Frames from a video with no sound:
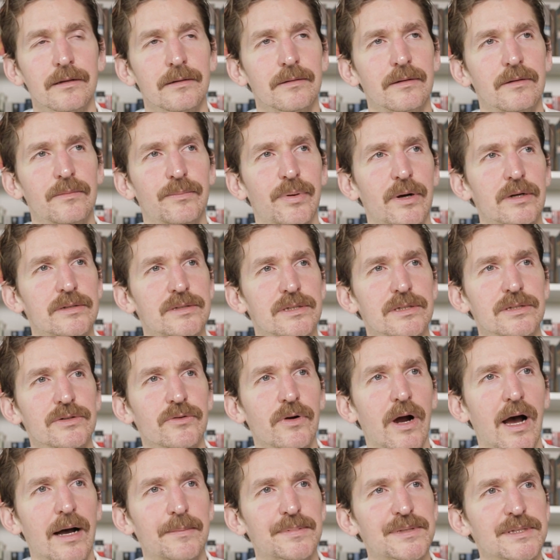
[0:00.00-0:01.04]
who burns his
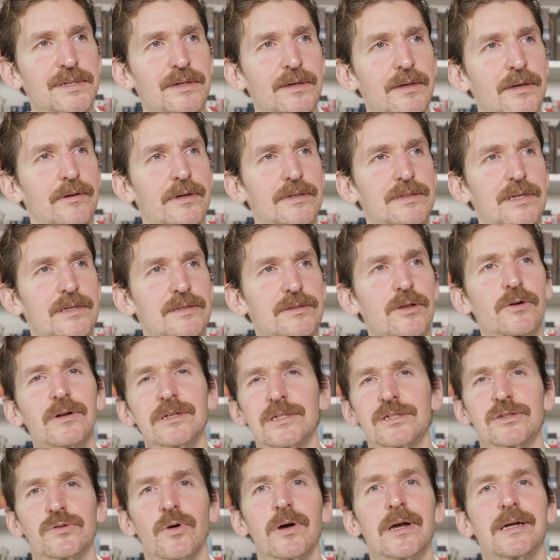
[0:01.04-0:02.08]
crops, where he says, "No
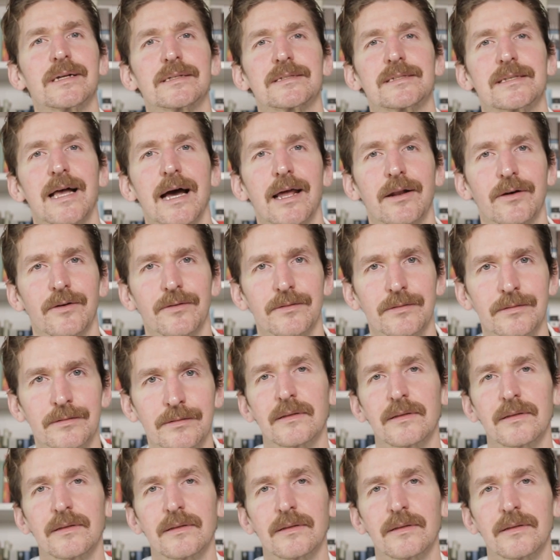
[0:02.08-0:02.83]
estoy cansado."